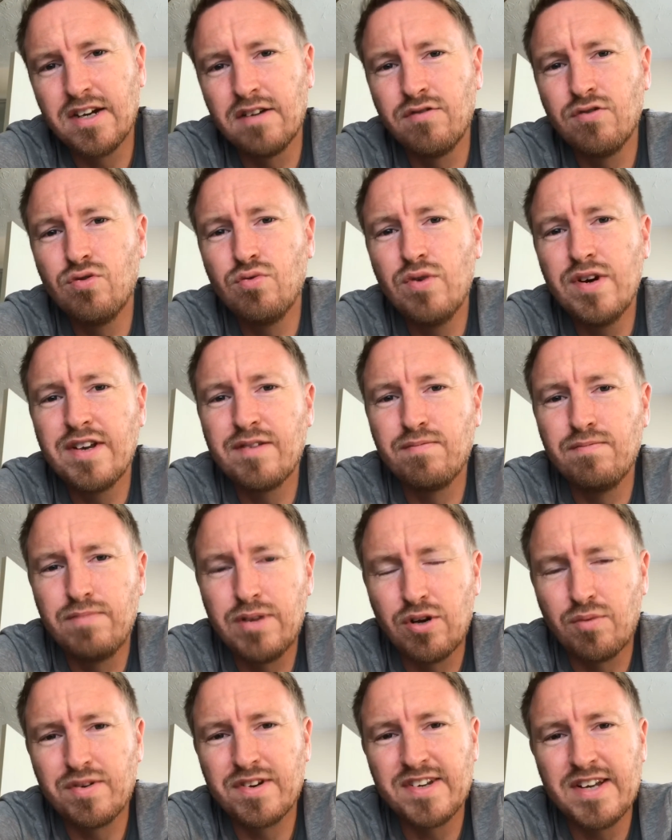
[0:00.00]
I've always
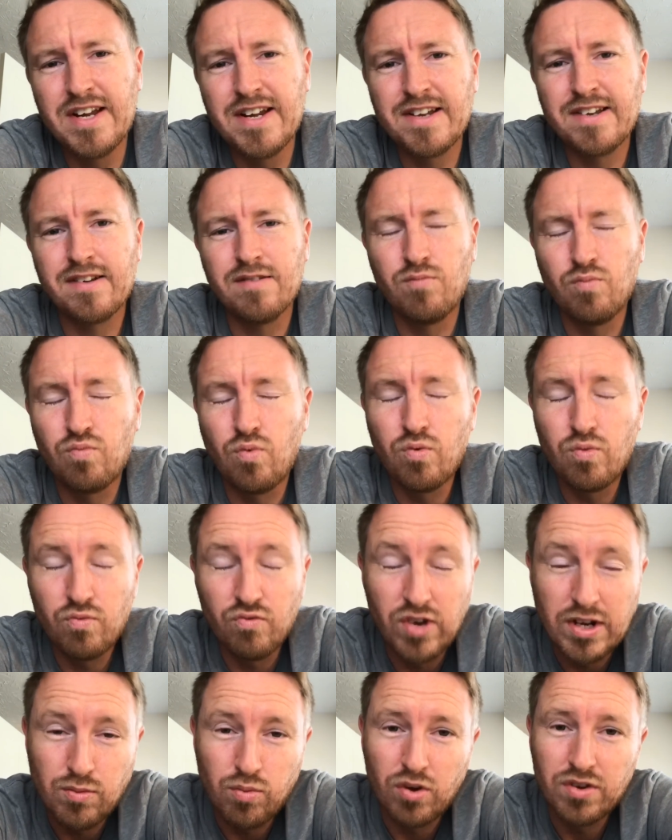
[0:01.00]
been obsessed and
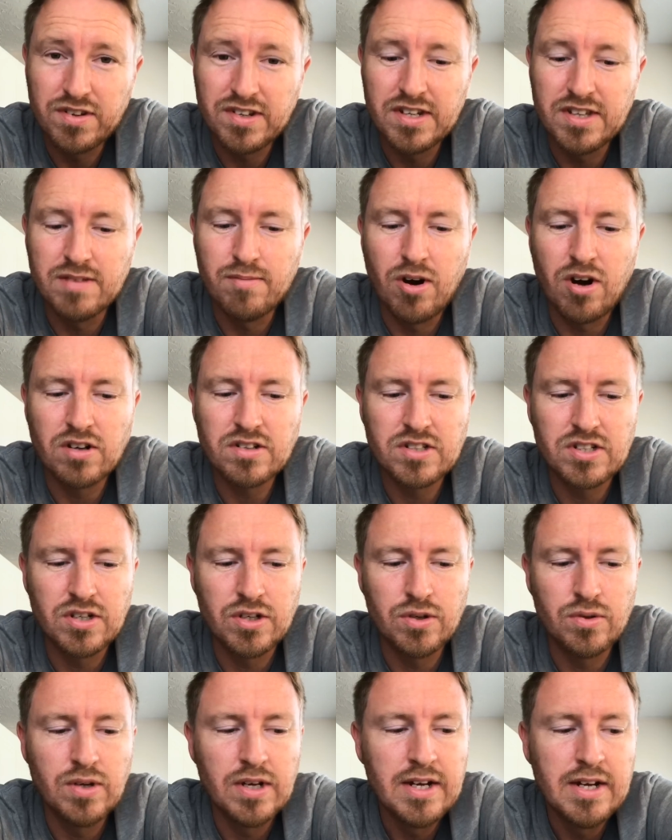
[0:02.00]
really wanted the Mark
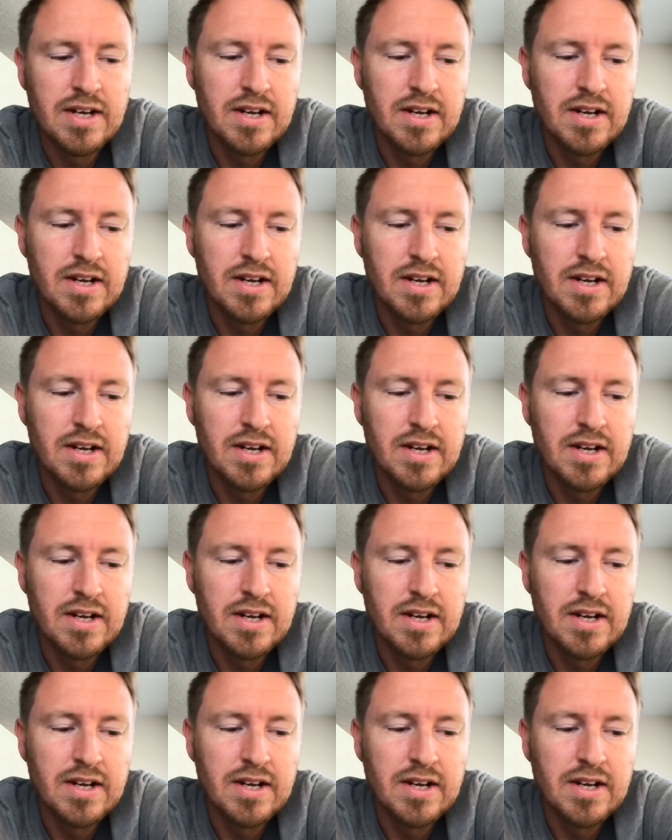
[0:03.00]
II.